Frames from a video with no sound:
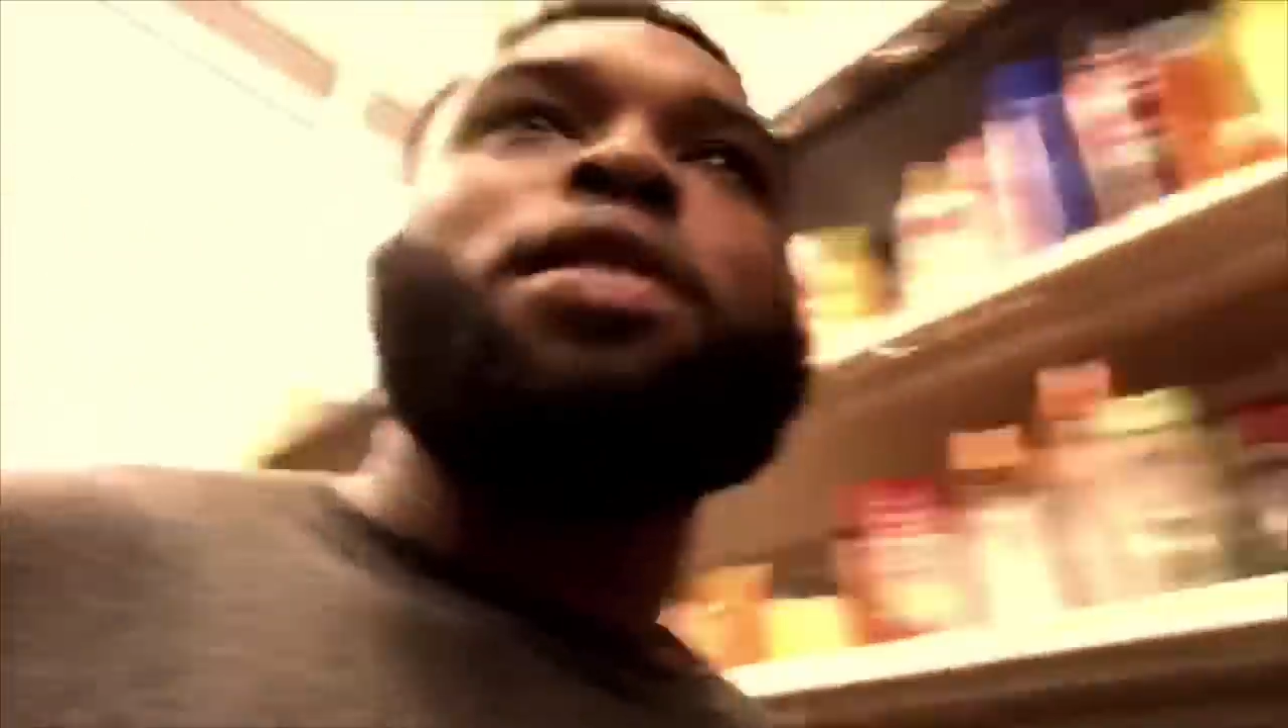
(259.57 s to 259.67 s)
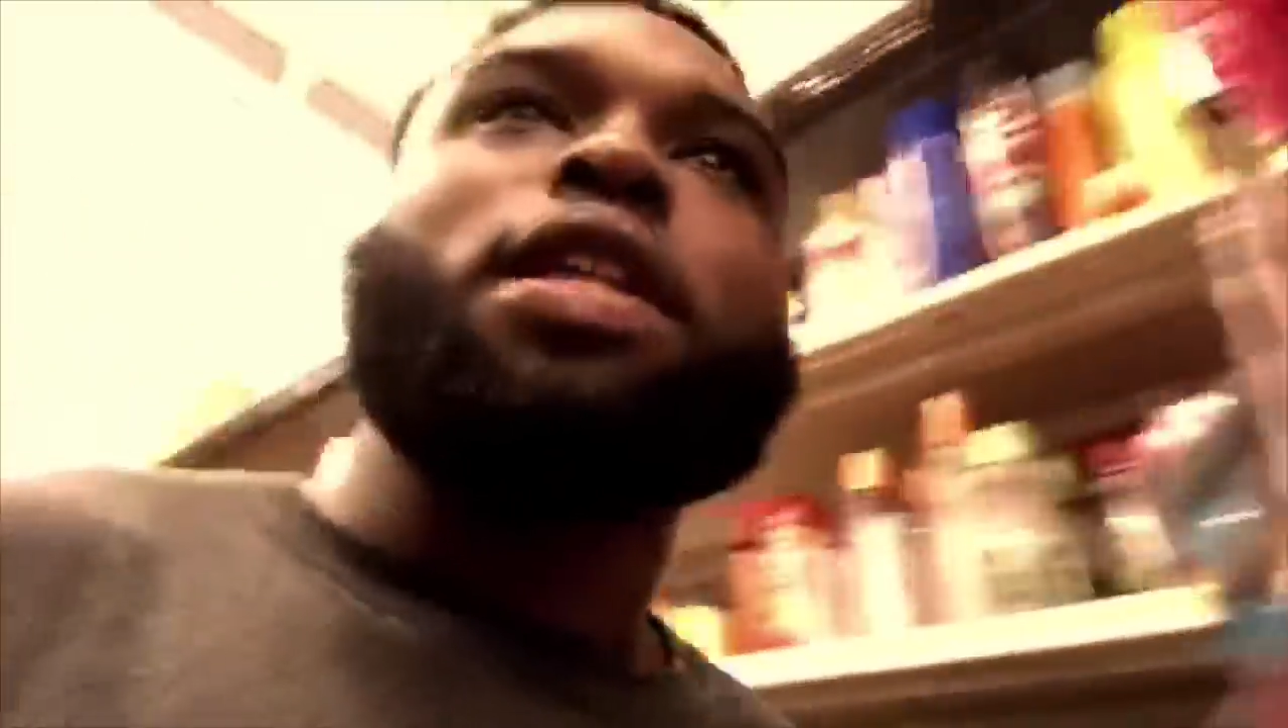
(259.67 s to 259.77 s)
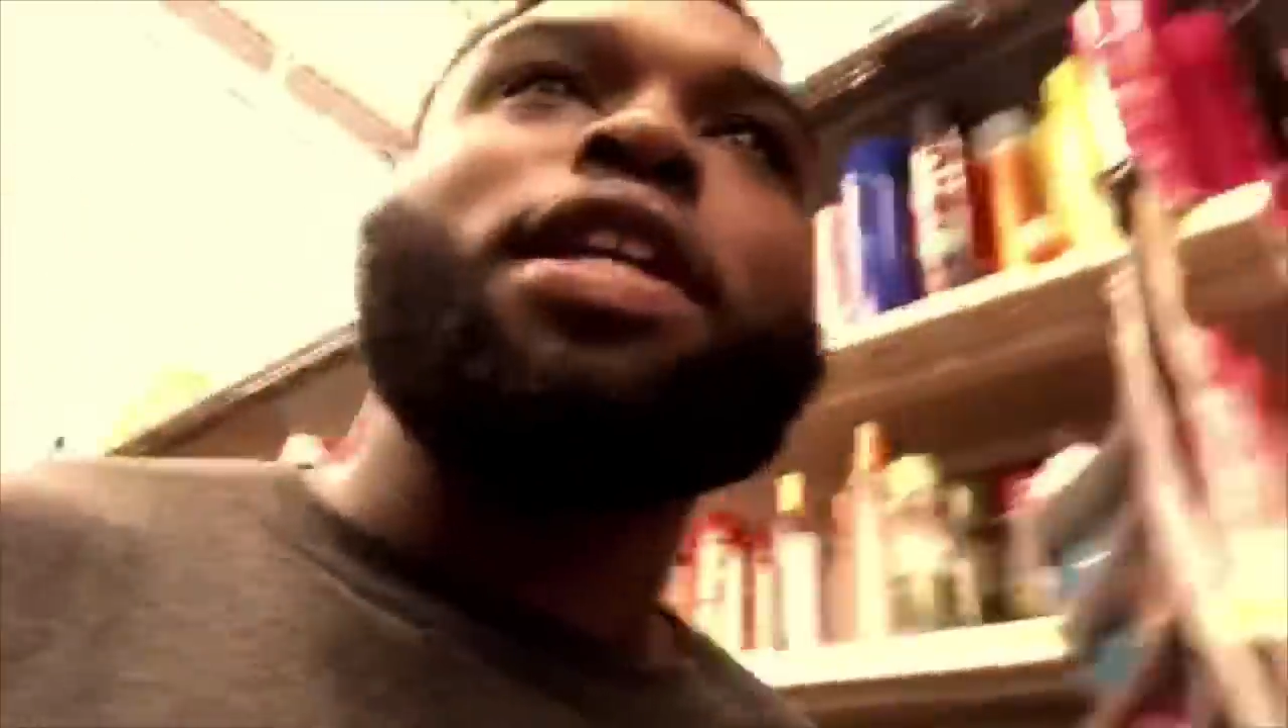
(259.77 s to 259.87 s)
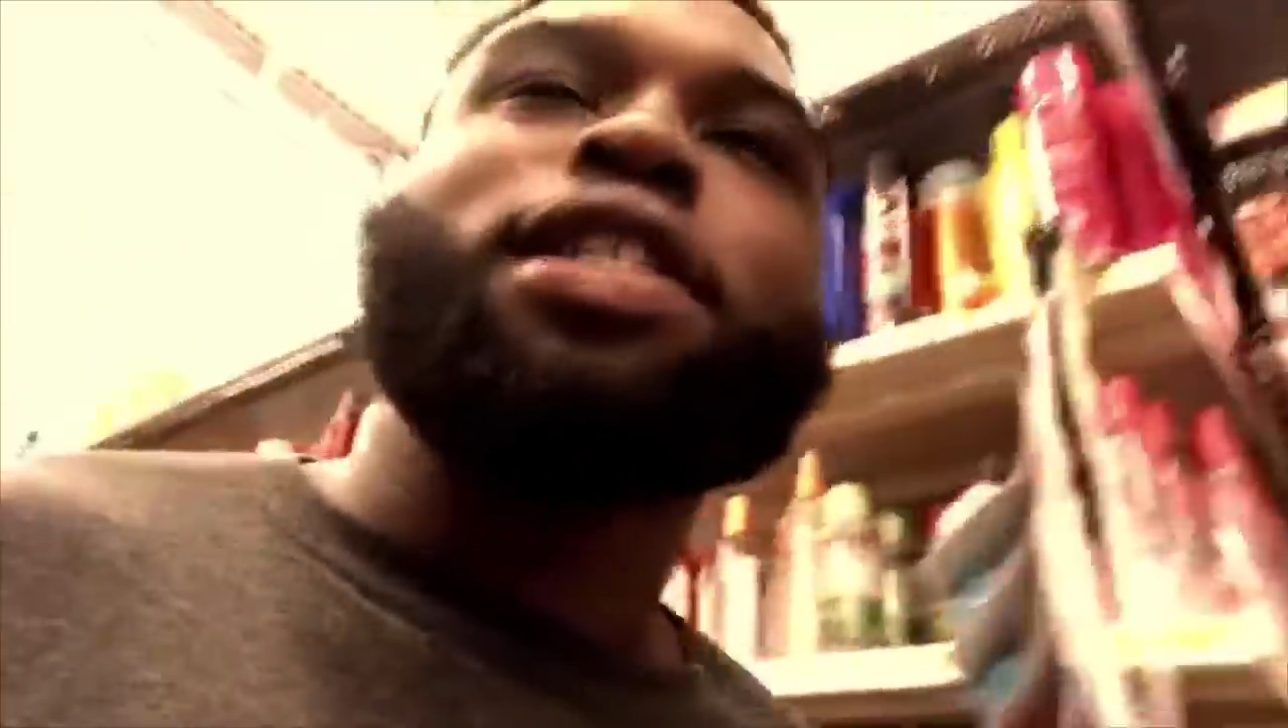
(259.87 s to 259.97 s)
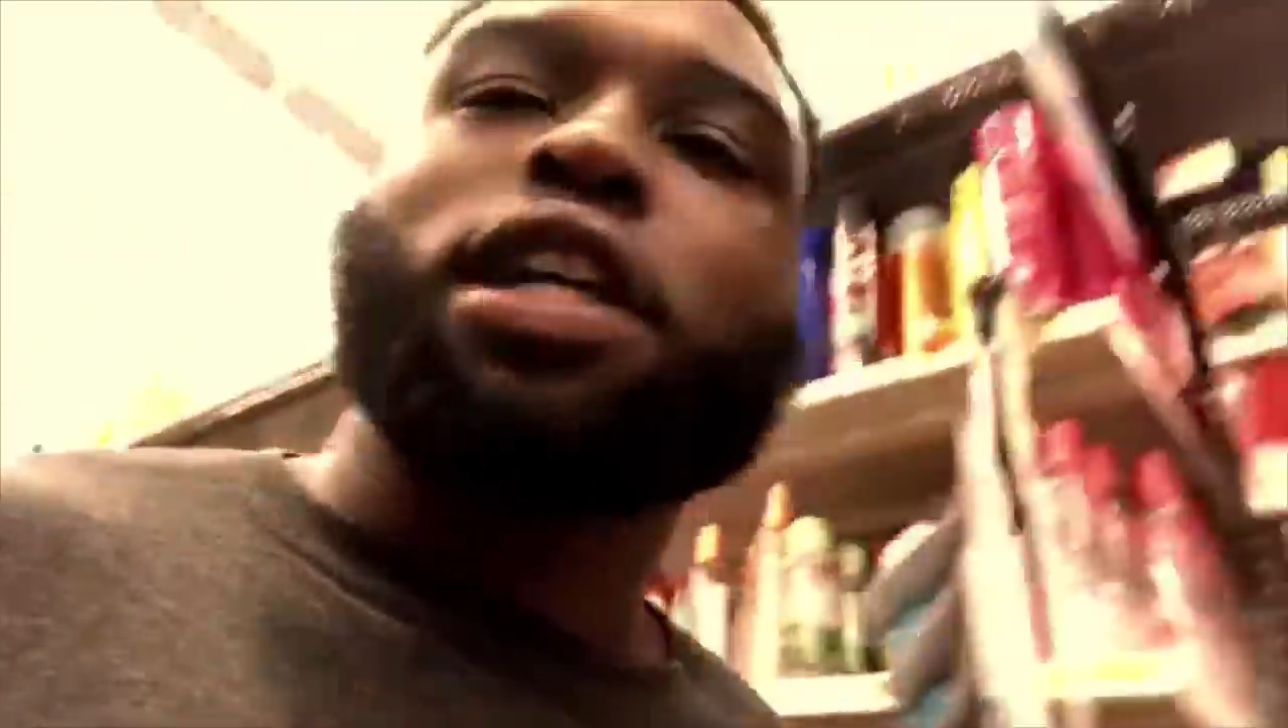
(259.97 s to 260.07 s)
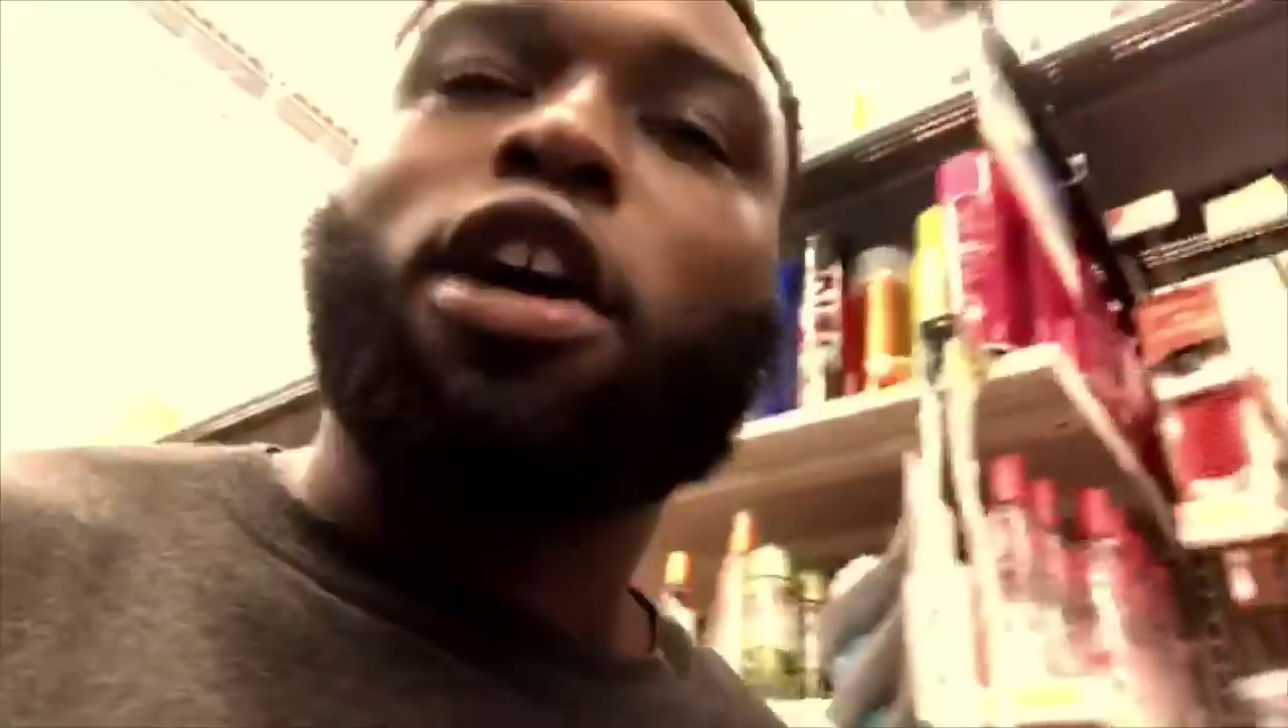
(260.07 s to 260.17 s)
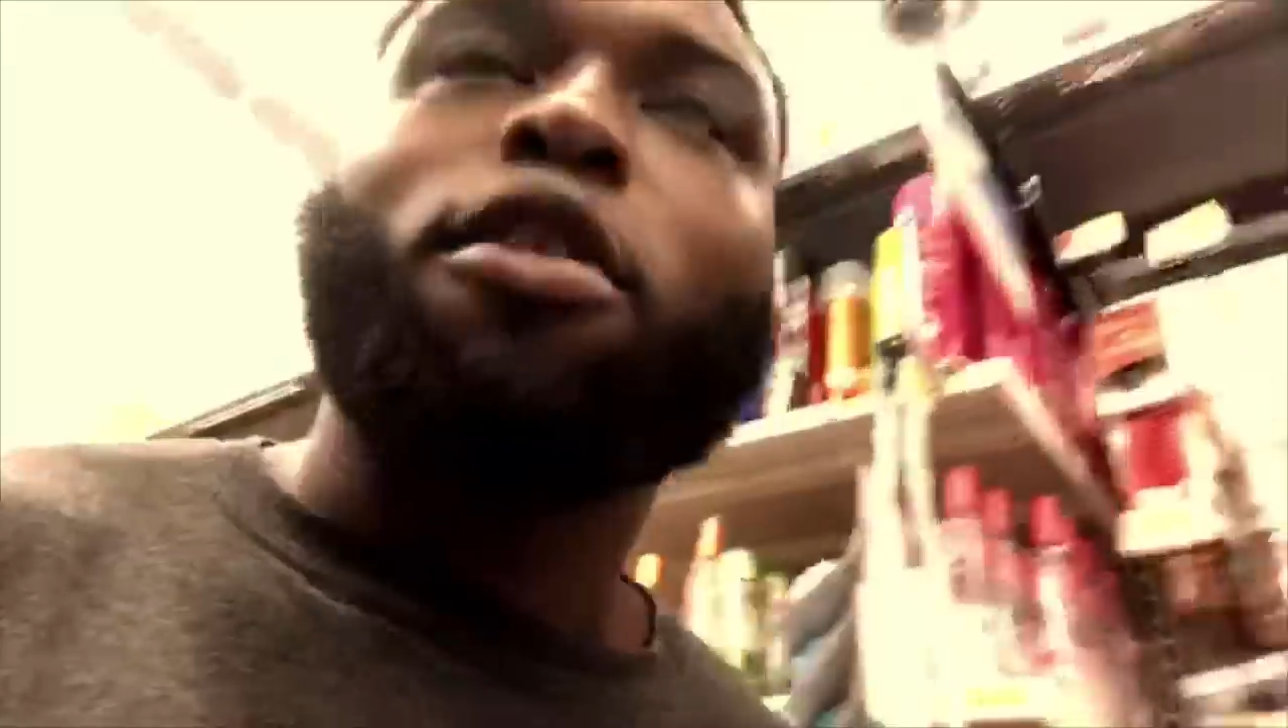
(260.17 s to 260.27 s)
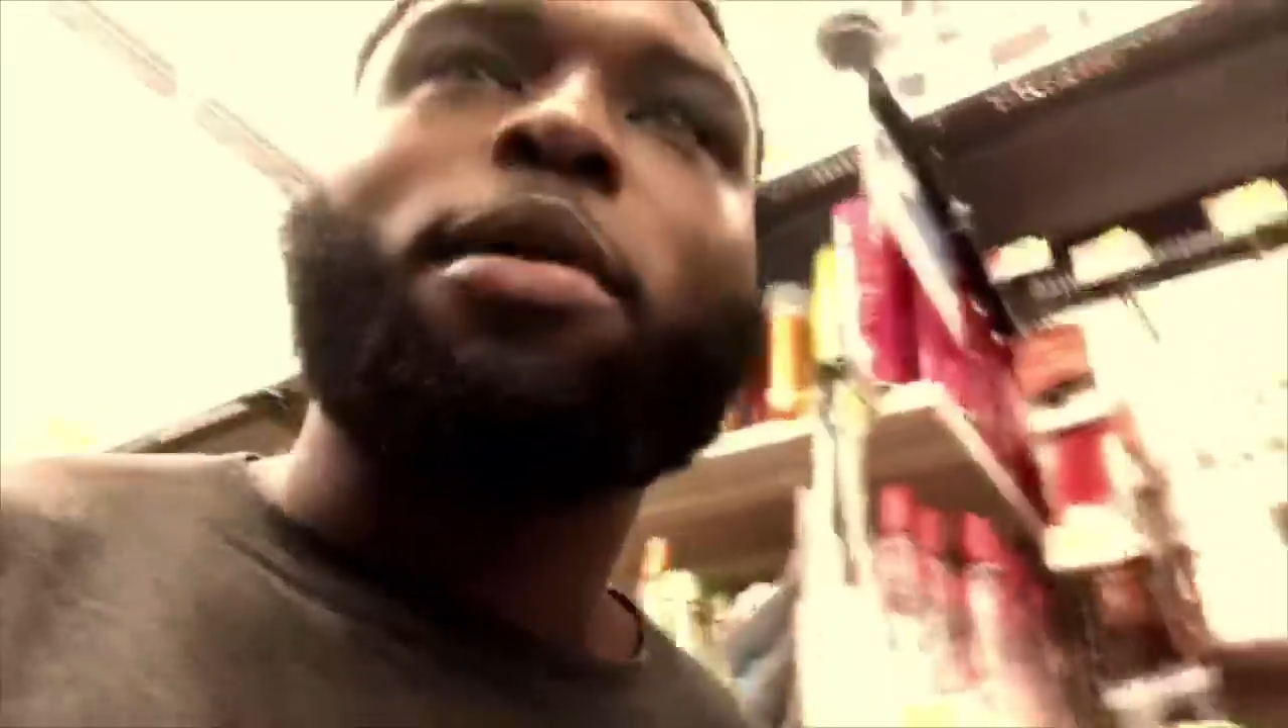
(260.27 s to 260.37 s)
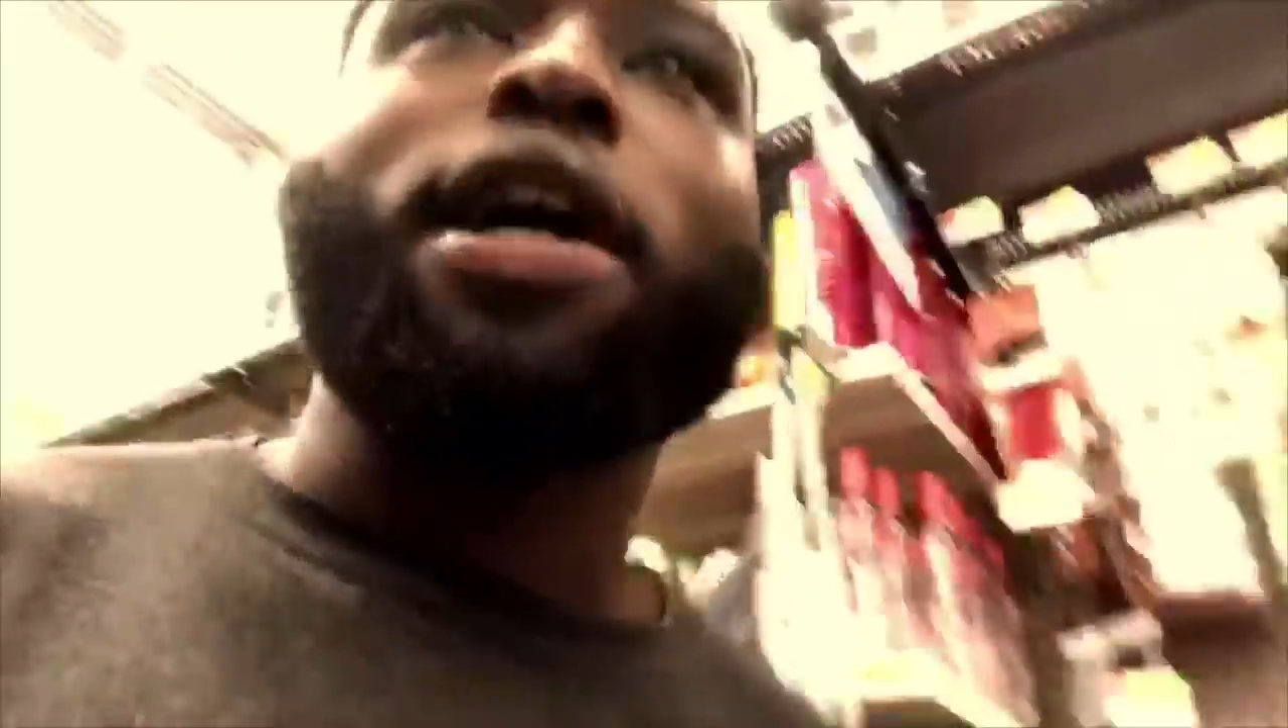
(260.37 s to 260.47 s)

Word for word: Now this the comb